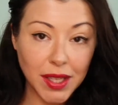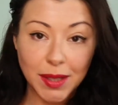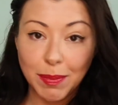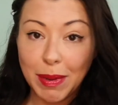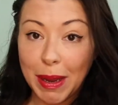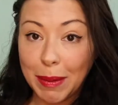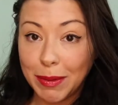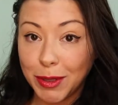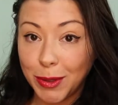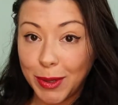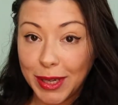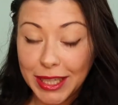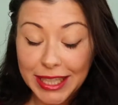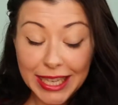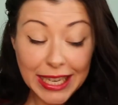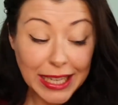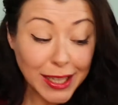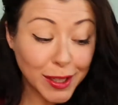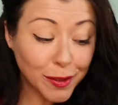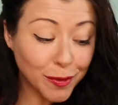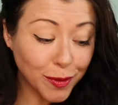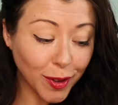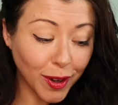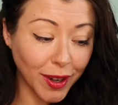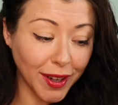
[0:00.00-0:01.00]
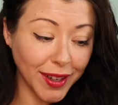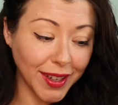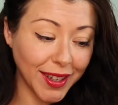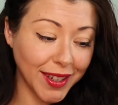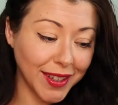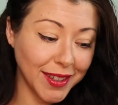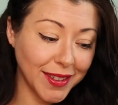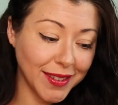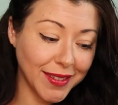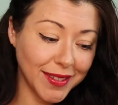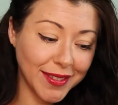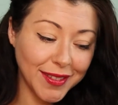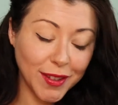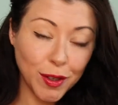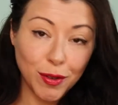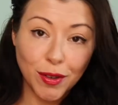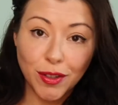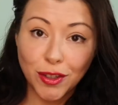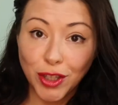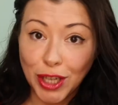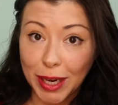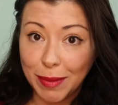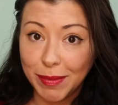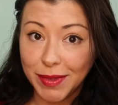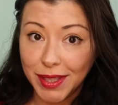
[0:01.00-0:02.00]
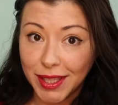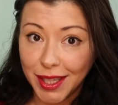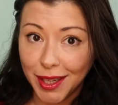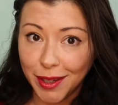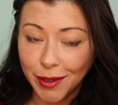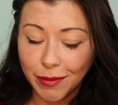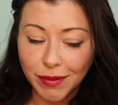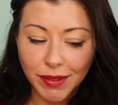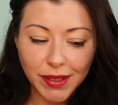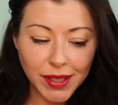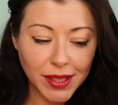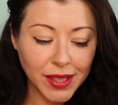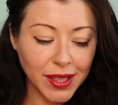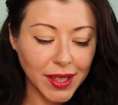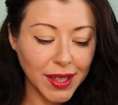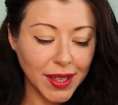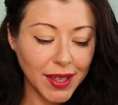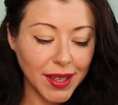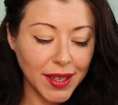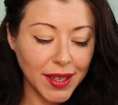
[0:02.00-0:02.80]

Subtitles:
be able to identify gemstones,